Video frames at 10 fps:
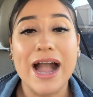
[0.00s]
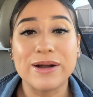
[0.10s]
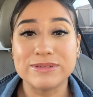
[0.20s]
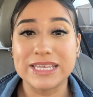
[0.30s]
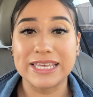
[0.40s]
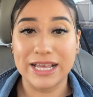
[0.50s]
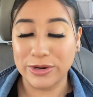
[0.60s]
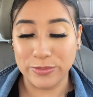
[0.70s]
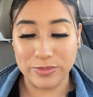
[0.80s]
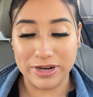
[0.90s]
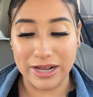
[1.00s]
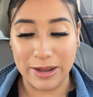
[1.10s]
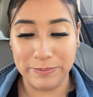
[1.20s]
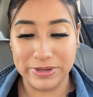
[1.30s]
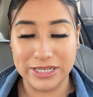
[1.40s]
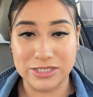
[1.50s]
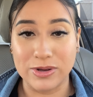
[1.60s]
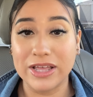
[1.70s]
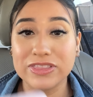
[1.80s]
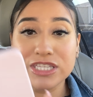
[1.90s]
I was like, yeah, no, not happening. So
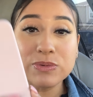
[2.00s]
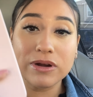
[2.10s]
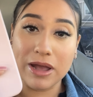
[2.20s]
I got this one